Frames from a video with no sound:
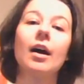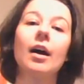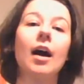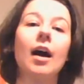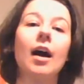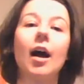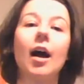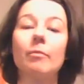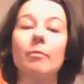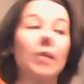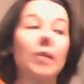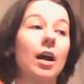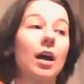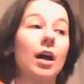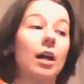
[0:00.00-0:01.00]

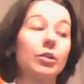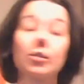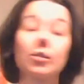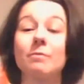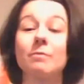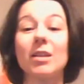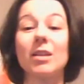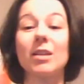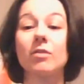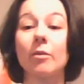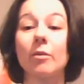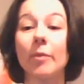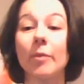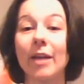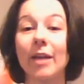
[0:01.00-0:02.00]
I'll just mess around with
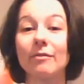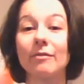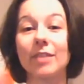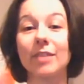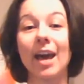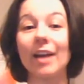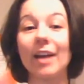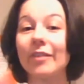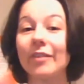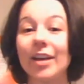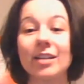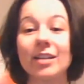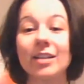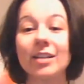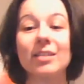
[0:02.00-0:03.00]
paint for the hell of it.
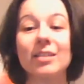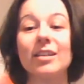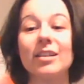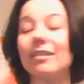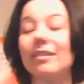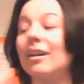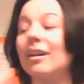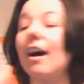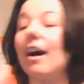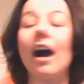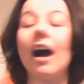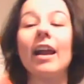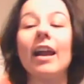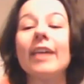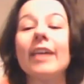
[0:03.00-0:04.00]
I
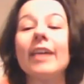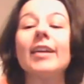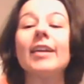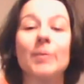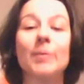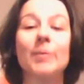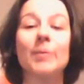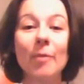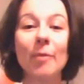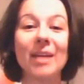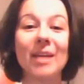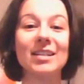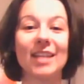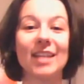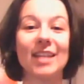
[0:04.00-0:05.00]
like
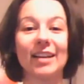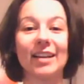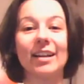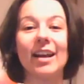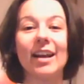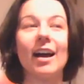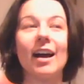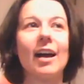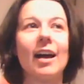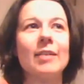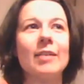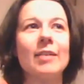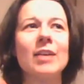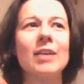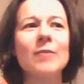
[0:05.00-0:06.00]
experimenting. And
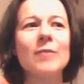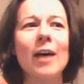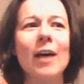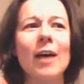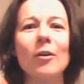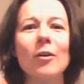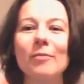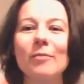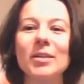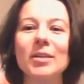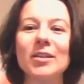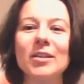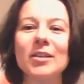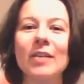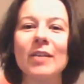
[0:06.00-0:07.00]
as for how long I've been
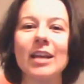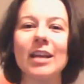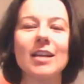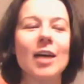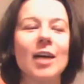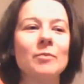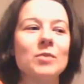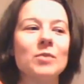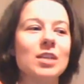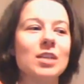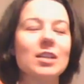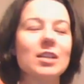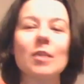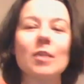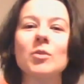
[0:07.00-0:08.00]
doing it, since I
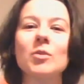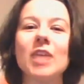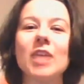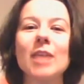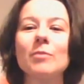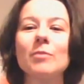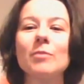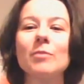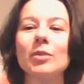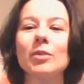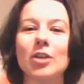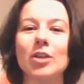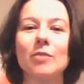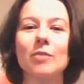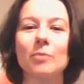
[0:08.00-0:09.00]
was able
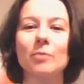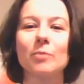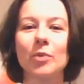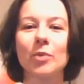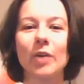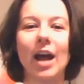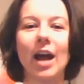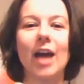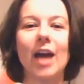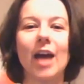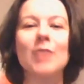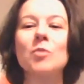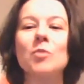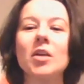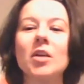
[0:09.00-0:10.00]
to put
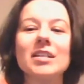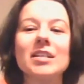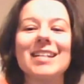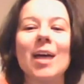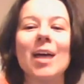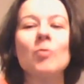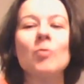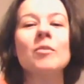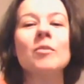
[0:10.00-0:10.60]
handprints down,